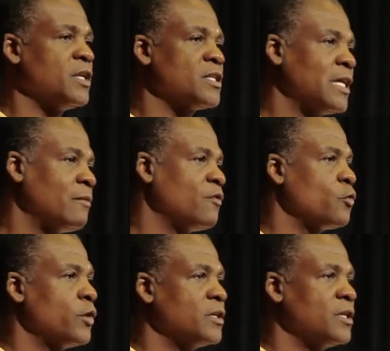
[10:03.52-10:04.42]
me to stand
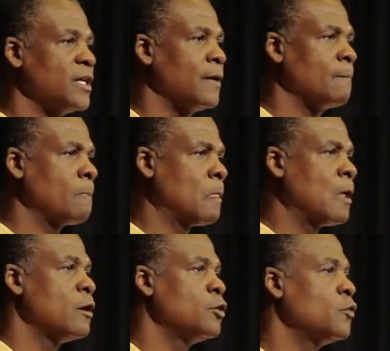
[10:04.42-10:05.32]
before you today,
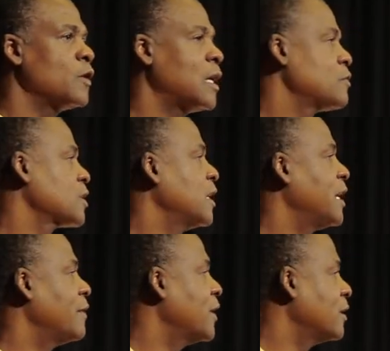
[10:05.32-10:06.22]
knew that I was going to
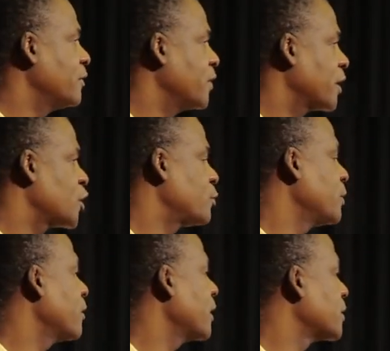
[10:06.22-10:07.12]
have that living
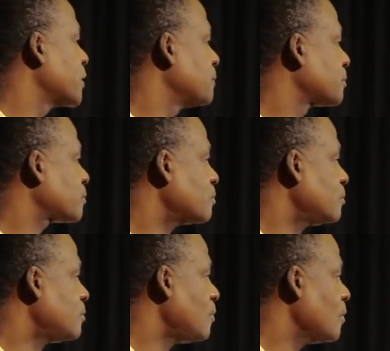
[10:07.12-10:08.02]
experience.
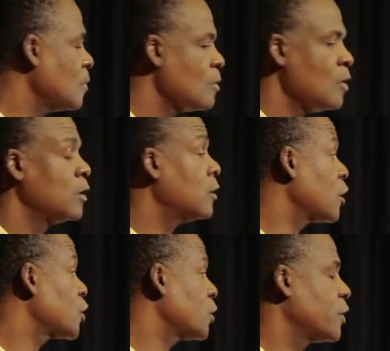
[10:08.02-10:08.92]

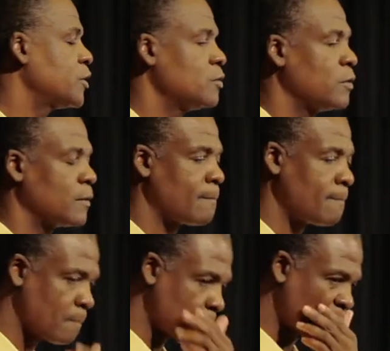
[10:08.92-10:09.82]
Long story short,
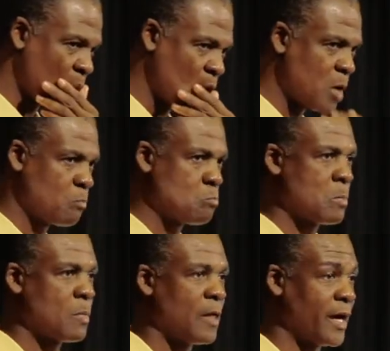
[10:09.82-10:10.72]

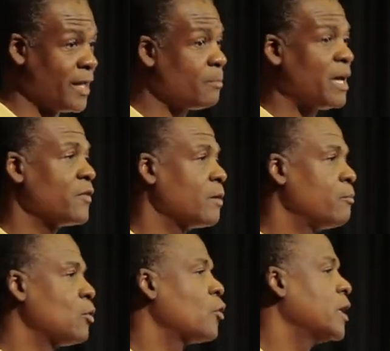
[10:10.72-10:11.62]
I end up having a
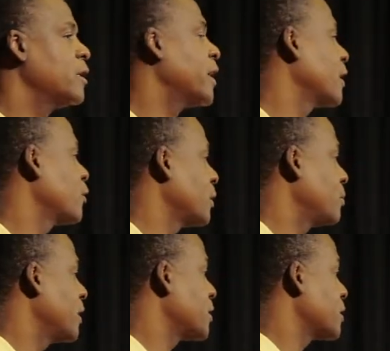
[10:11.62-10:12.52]
broken neck in three
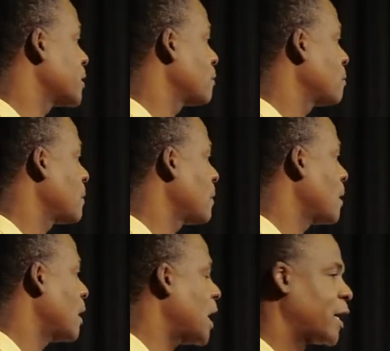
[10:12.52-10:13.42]
places.
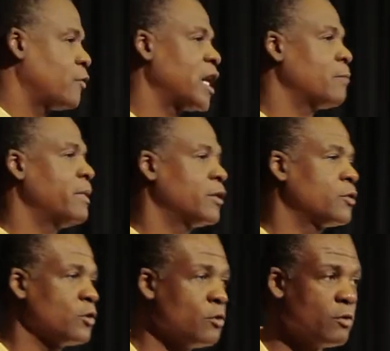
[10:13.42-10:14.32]
I cracked my
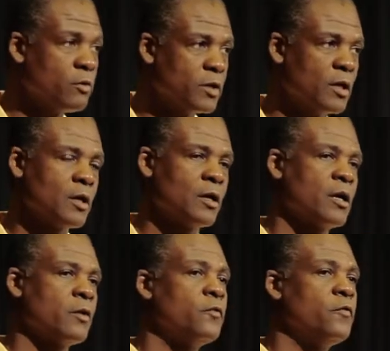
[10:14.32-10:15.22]
third,
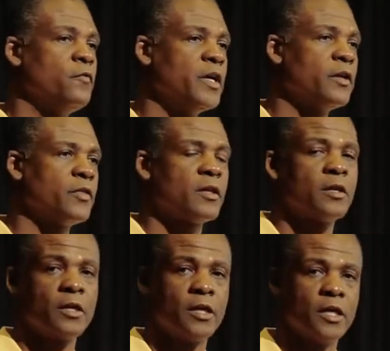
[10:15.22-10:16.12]
fifth,
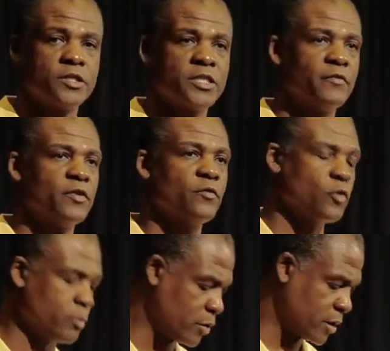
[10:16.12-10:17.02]
and seventh
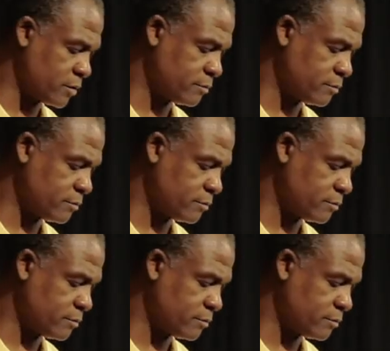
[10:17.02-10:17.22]
vertebra.